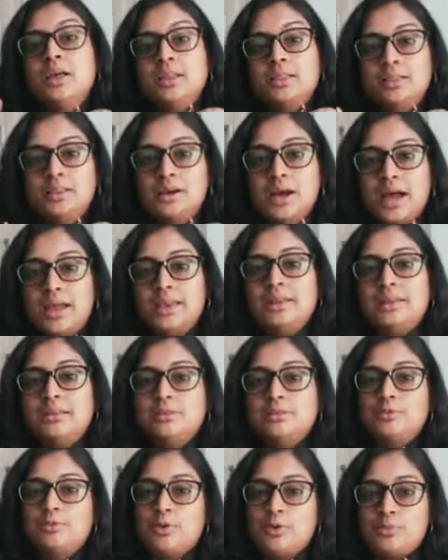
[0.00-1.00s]
the
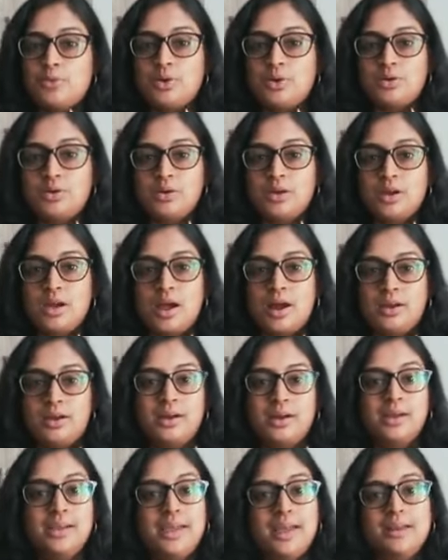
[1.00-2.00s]
onions from your
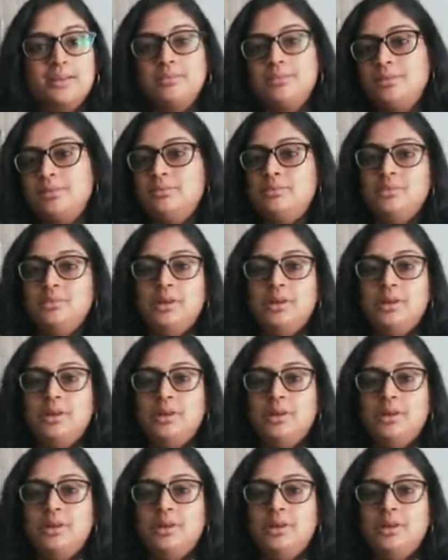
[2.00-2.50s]
garden. Again,